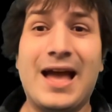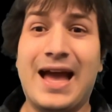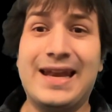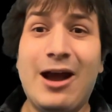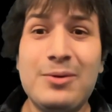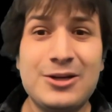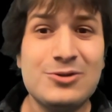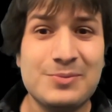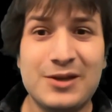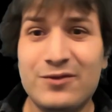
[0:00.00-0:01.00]
And now I'm going to do
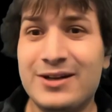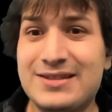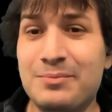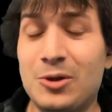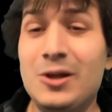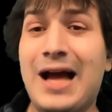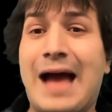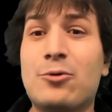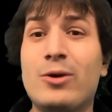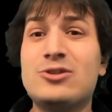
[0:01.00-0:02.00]
something very simple.
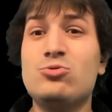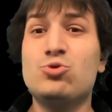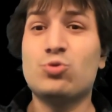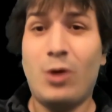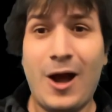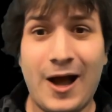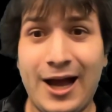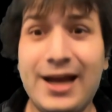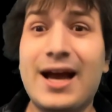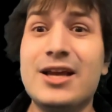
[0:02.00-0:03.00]
I'm going to
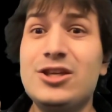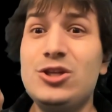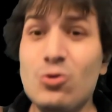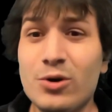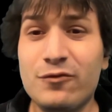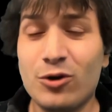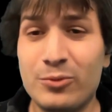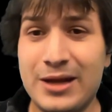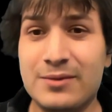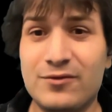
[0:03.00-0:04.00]
draw a uniform
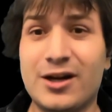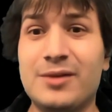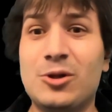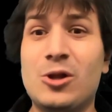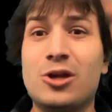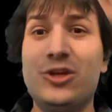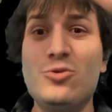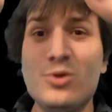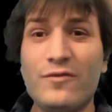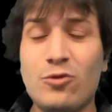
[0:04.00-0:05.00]
random variable
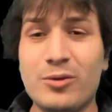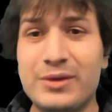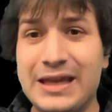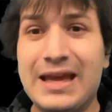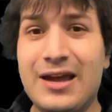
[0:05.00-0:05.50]
uniformly